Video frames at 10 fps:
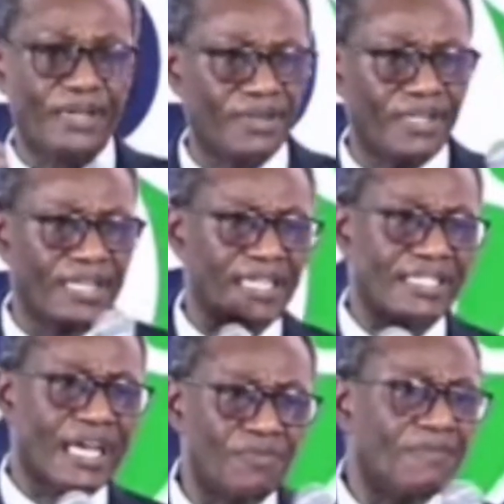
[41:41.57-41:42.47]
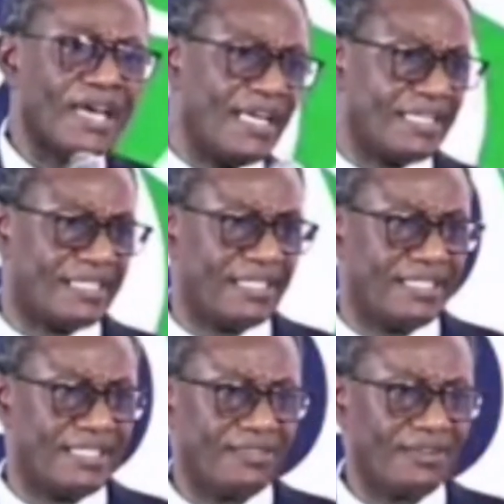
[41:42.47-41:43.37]
and all that. I could have done that.
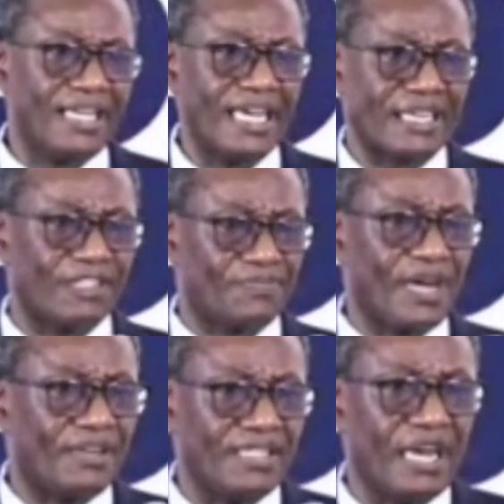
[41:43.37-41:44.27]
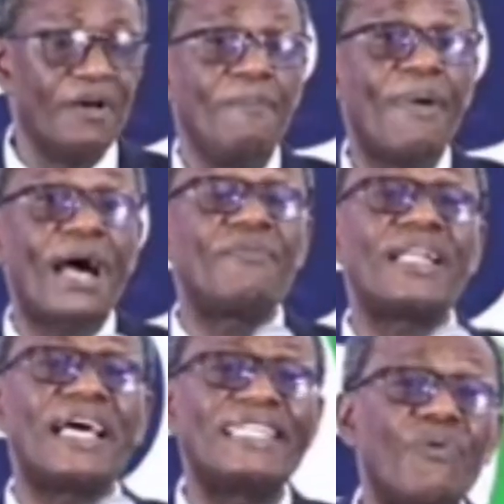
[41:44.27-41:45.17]
Not that I was proud enough, but I
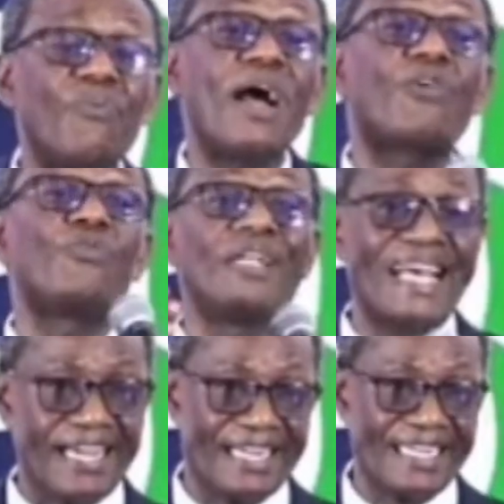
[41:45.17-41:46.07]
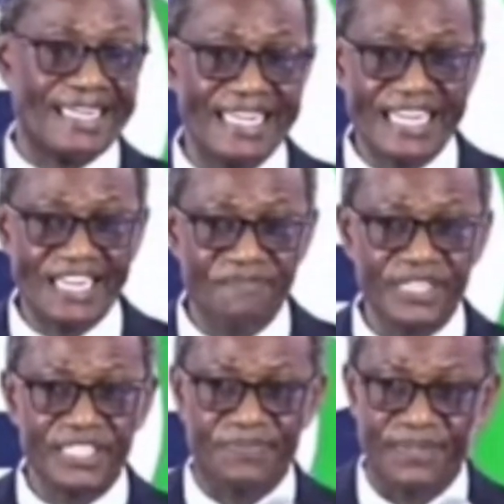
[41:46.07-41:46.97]
realized the workload there didn't give
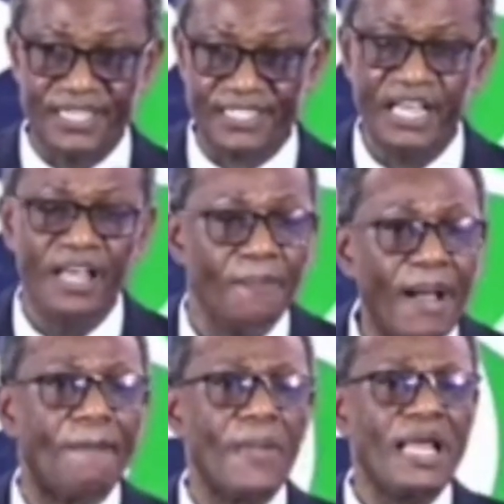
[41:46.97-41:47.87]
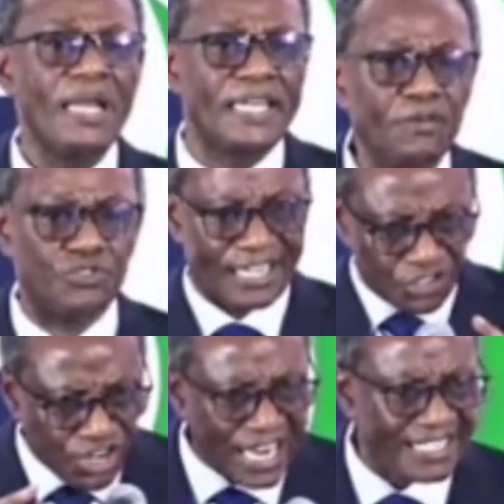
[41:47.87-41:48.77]
me space. But due to the
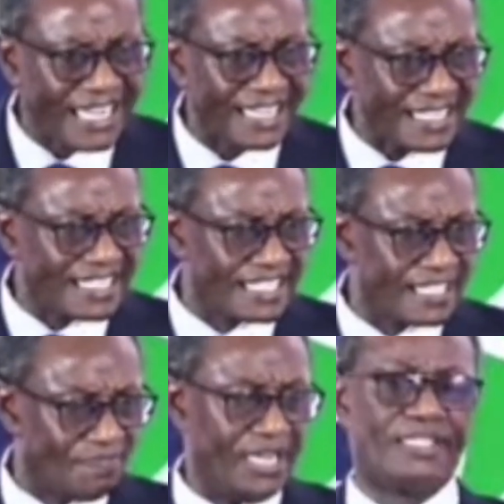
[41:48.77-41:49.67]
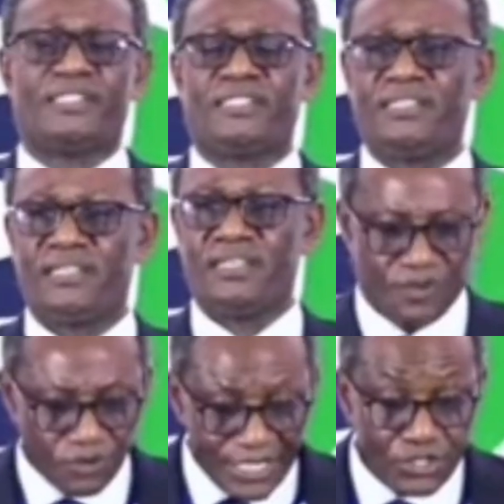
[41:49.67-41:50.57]
structure that is in place,
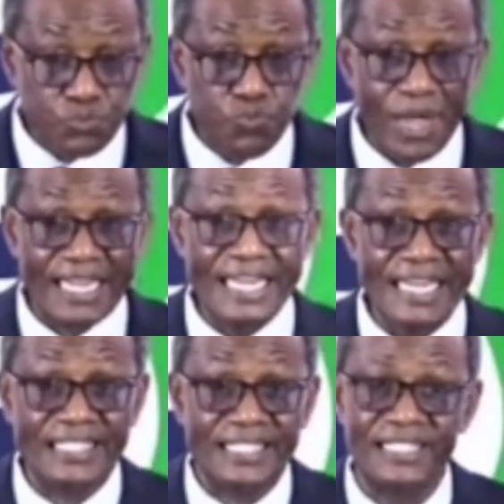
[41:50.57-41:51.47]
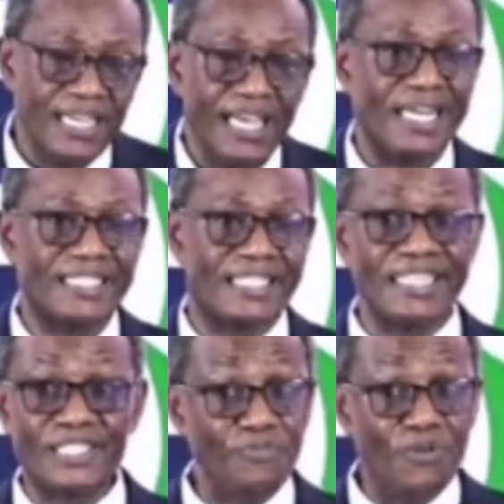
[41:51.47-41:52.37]
you just work in it and the
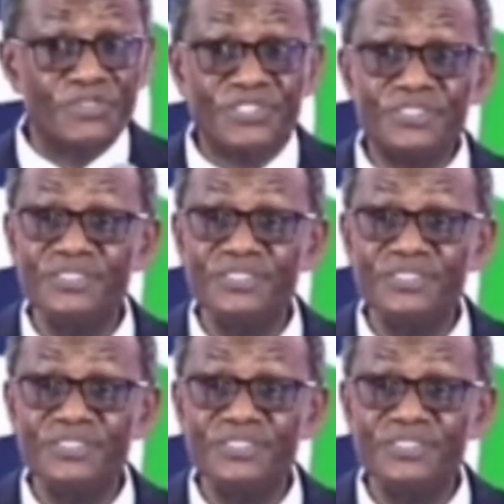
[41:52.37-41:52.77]
church moves.